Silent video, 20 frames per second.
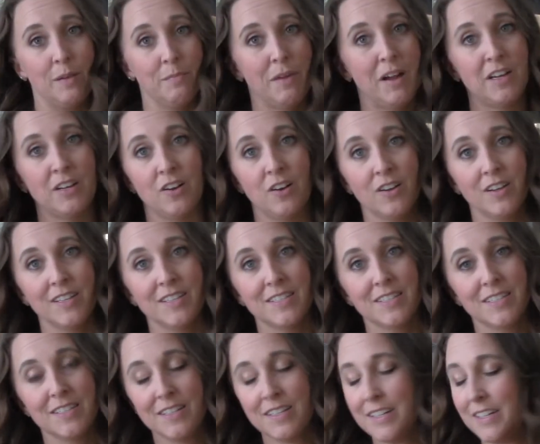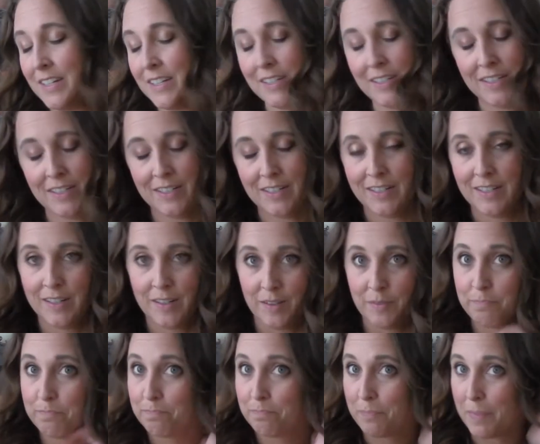my dog is
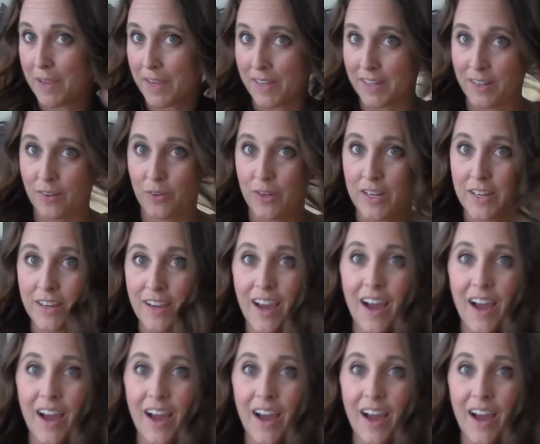being annoying.